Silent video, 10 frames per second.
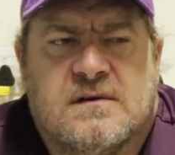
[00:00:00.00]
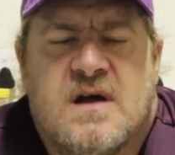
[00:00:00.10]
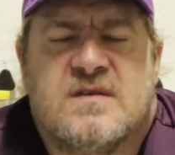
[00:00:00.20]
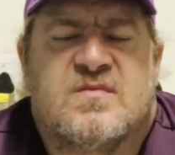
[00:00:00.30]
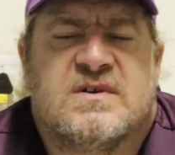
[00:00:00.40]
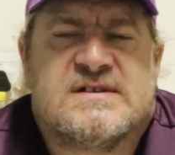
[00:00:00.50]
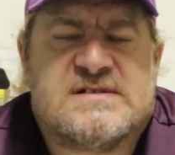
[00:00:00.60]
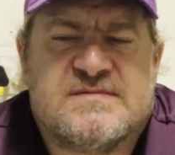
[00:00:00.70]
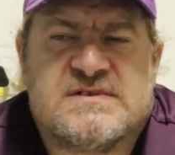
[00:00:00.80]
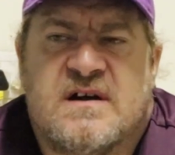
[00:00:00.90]
burn has
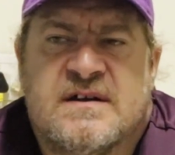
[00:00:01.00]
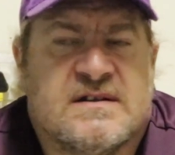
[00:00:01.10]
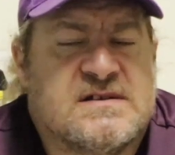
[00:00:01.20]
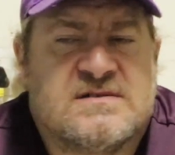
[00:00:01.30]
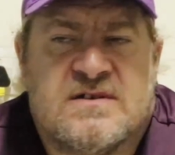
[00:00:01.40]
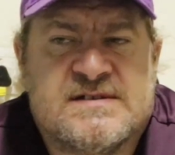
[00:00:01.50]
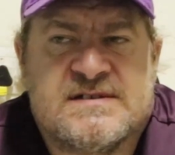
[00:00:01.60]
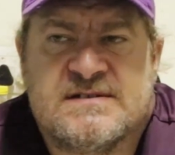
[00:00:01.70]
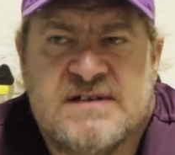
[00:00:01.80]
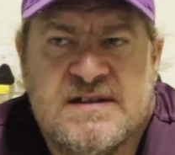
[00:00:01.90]
subsided. It's not
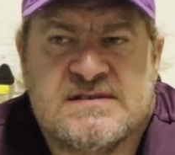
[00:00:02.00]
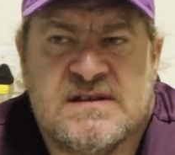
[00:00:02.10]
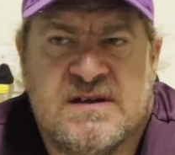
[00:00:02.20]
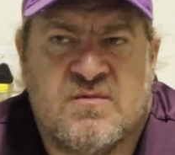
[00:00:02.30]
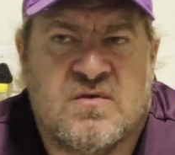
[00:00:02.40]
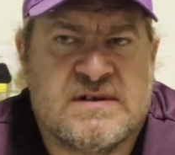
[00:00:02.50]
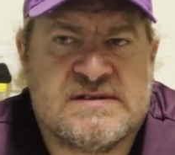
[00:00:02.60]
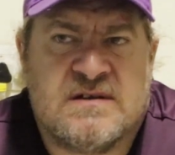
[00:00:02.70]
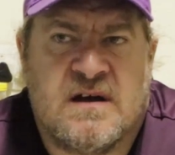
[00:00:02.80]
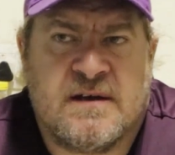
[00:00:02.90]
as intense anymore.
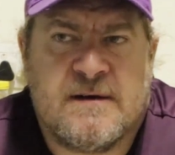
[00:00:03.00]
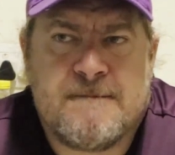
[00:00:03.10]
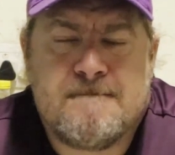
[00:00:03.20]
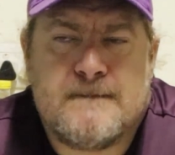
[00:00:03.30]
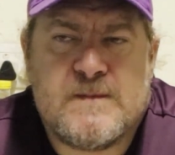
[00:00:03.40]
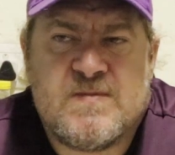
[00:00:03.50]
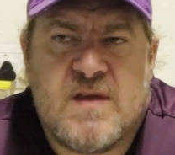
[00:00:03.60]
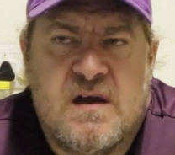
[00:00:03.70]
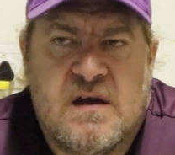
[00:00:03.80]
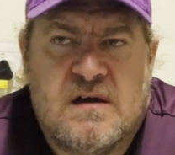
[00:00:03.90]
It's like,
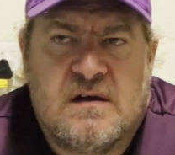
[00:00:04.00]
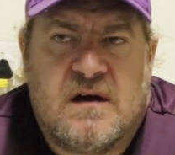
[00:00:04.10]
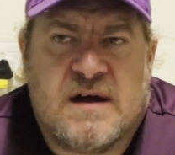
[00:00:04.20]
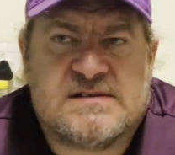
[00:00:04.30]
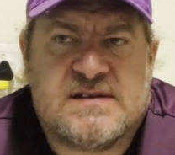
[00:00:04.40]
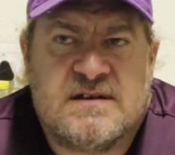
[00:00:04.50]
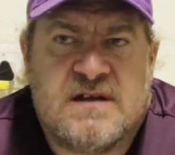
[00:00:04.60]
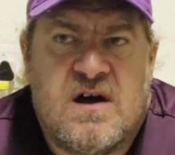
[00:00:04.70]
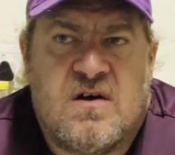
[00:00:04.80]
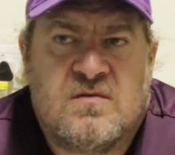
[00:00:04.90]
I'd say
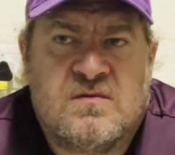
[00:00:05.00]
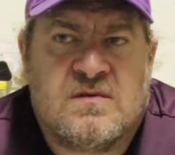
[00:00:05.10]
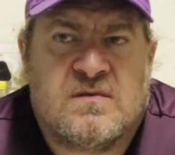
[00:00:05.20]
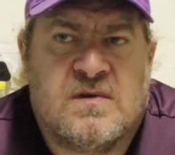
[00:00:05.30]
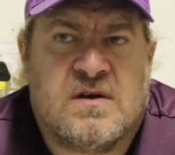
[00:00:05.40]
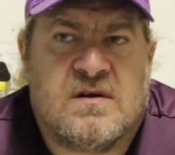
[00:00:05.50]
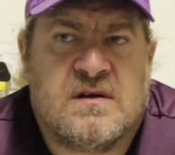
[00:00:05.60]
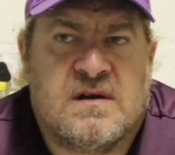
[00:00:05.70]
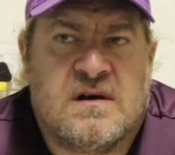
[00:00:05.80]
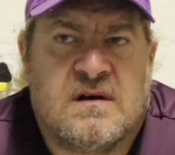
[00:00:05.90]
now we're
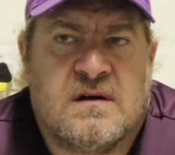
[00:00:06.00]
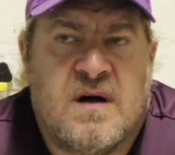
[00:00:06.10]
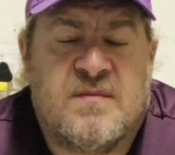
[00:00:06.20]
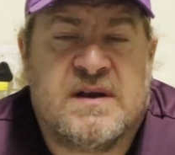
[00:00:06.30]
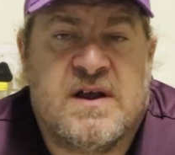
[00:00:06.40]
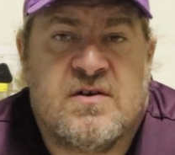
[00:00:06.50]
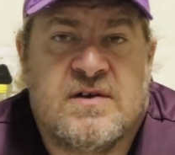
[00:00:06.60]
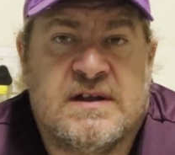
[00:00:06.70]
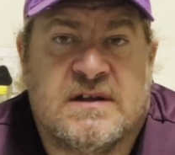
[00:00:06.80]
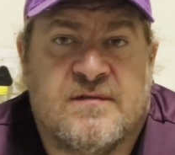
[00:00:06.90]
on
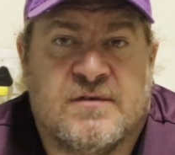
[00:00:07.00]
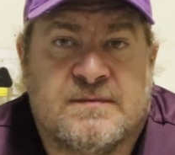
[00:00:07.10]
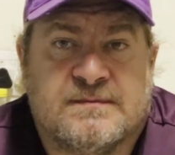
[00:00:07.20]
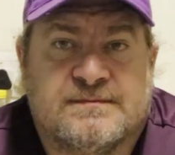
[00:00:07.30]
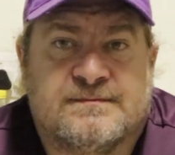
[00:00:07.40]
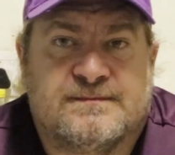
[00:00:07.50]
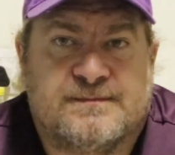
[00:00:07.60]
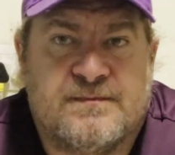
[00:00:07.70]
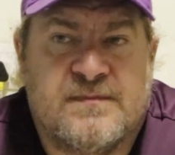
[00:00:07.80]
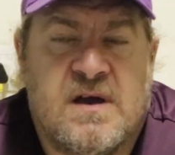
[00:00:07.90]
habanero heat level.
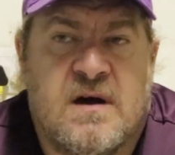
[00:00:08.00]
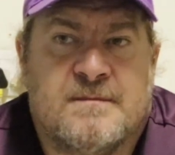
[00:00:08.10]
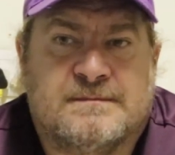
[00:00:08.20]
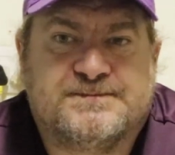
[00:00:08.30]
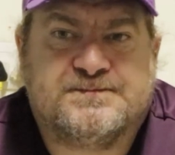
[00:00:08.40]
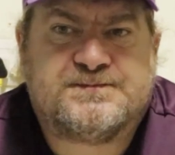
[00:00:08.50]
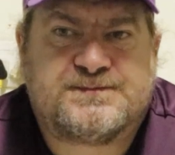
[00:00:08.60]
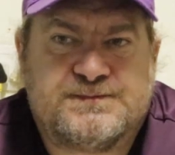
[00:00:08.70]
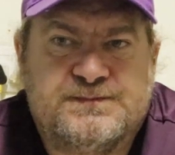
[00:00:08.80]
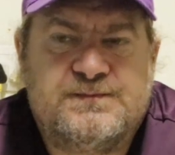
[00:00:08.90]
Yeah,
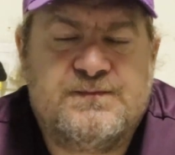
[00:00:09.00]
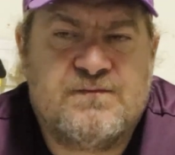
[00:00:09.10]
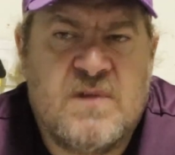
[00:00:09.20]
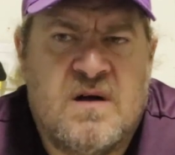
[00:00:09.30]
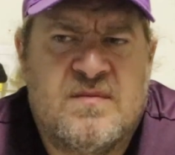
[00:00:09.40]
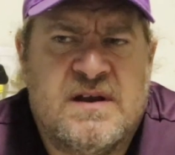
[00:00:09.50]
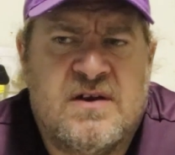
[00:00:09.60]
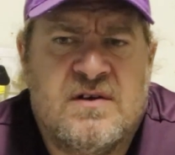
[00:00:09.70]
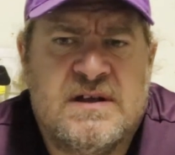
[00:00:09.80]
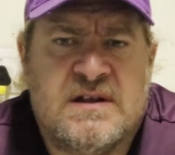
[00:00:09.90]

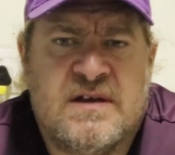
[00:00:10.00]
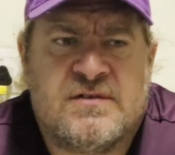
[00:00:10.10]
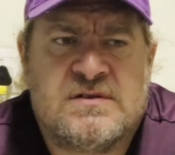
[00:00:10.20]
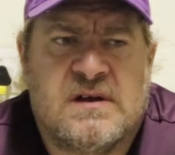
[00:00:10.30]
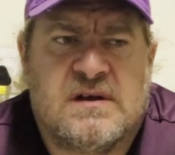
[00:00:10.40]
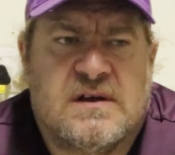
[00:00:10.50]
habanero heat level.